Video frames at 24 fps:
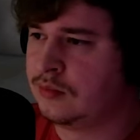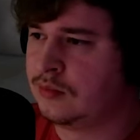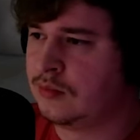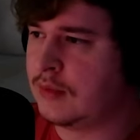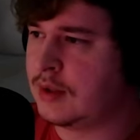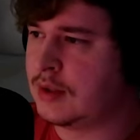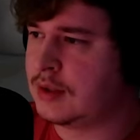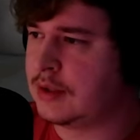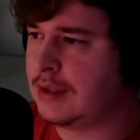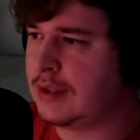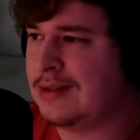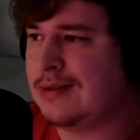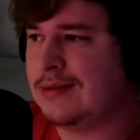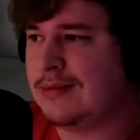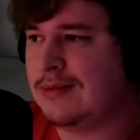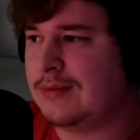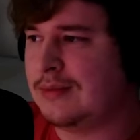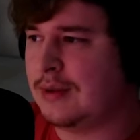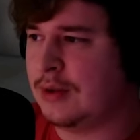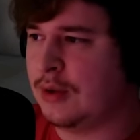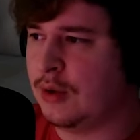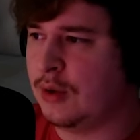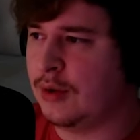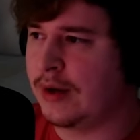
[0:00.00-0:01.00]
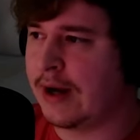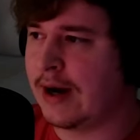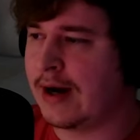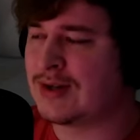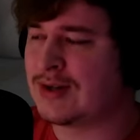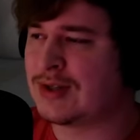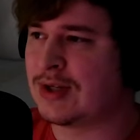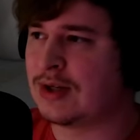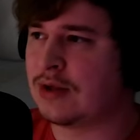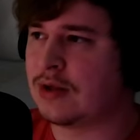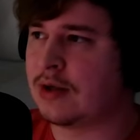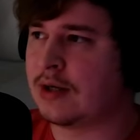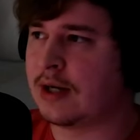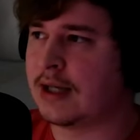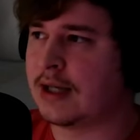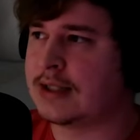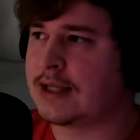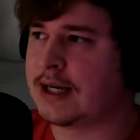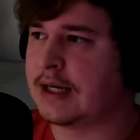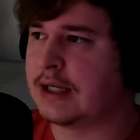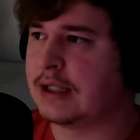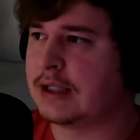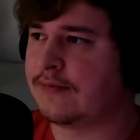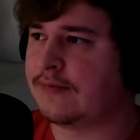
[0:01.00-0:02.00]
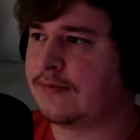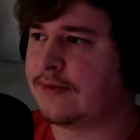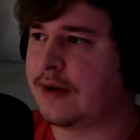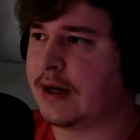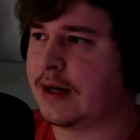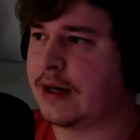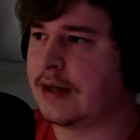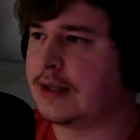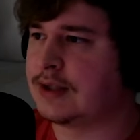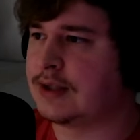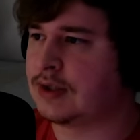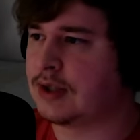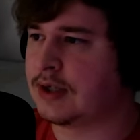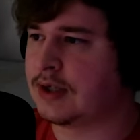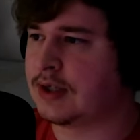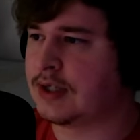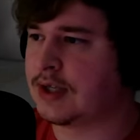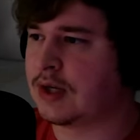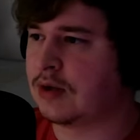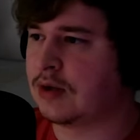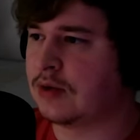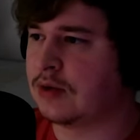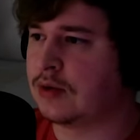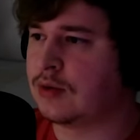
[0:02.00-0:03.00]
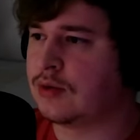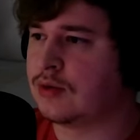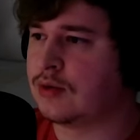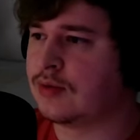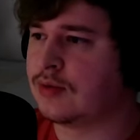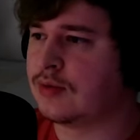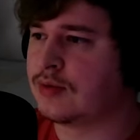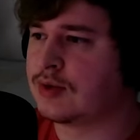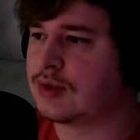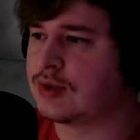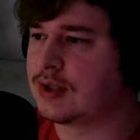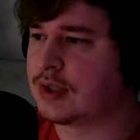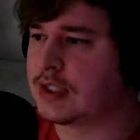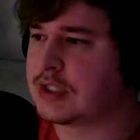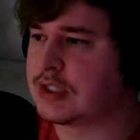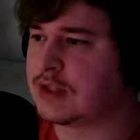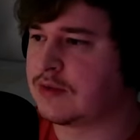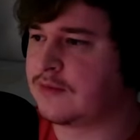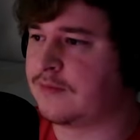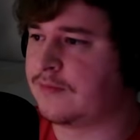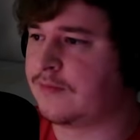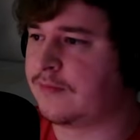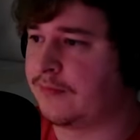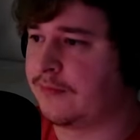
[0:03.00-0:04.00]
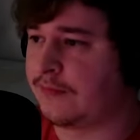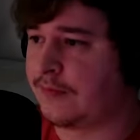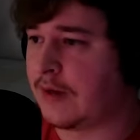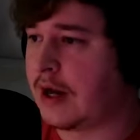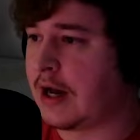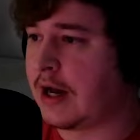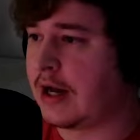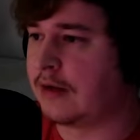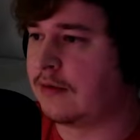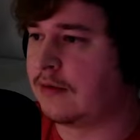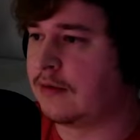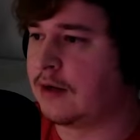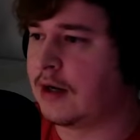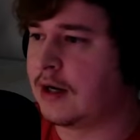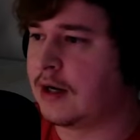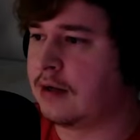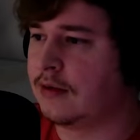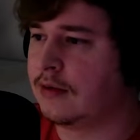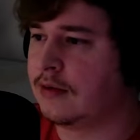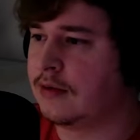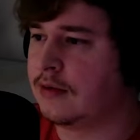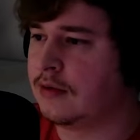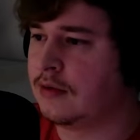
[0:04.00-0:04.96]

Because who cares how long I take on the fight? As long as I don't lose, it's fine, right?